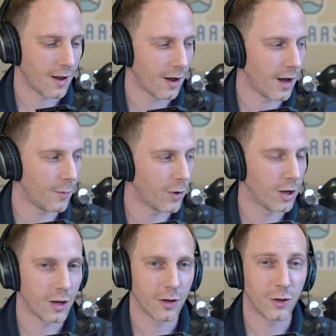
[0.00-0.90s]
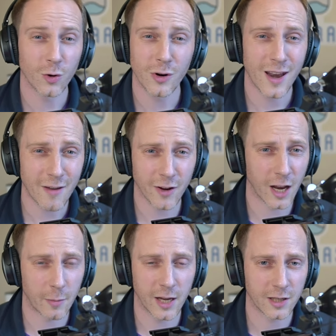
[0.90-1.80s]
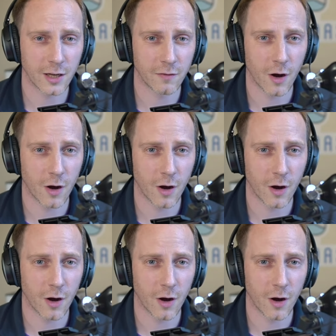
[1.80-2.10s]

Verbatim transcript: Um, you're never going to be a chief